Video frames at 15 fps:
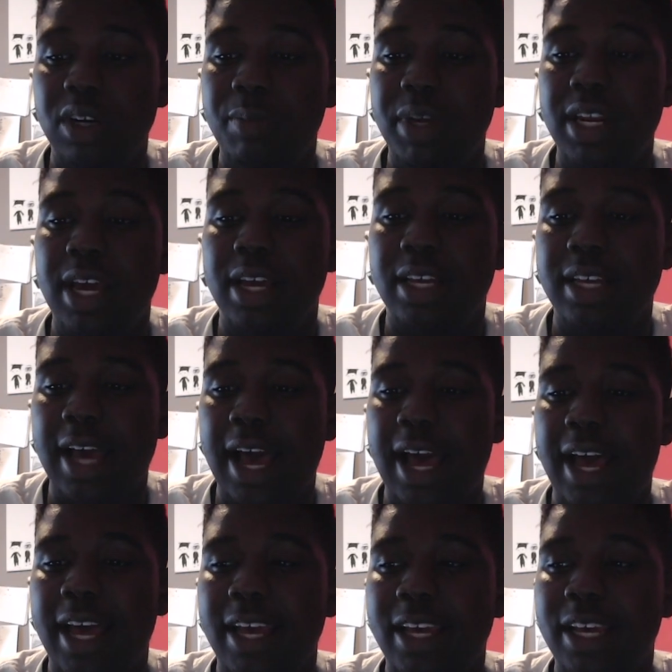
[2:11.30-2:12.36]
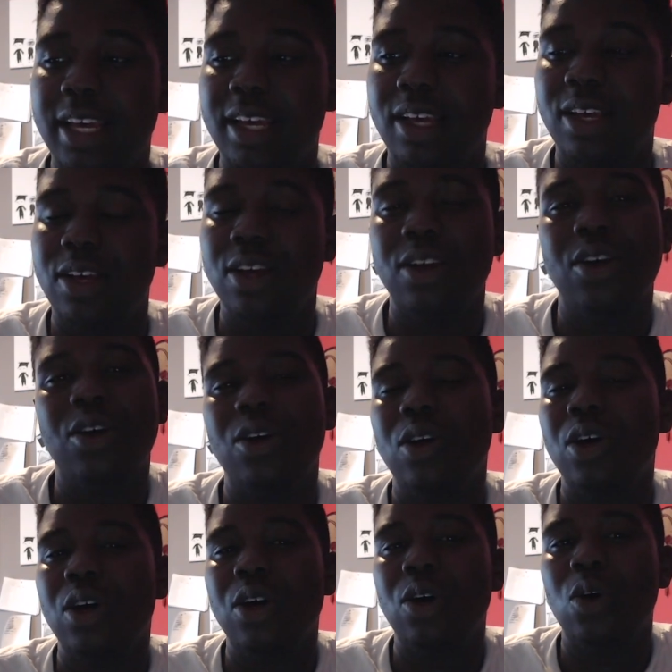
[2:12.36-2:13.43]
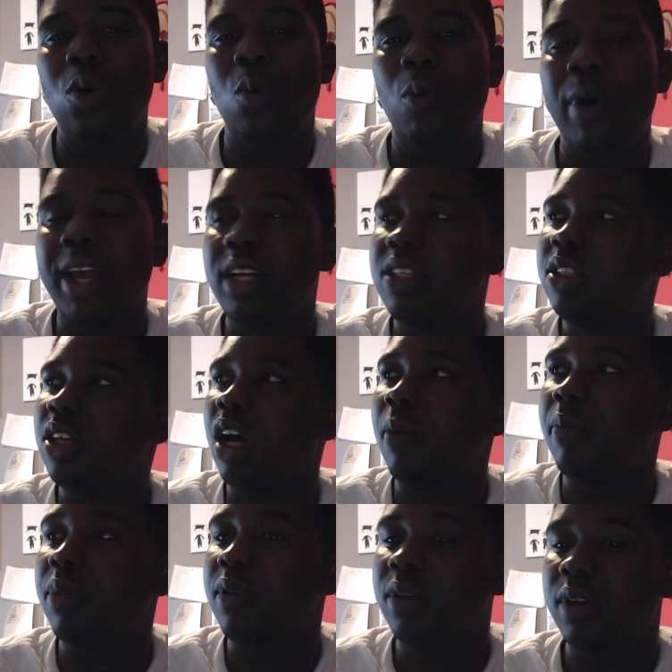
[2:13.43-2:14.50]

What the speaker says: to be that guy who wakes up.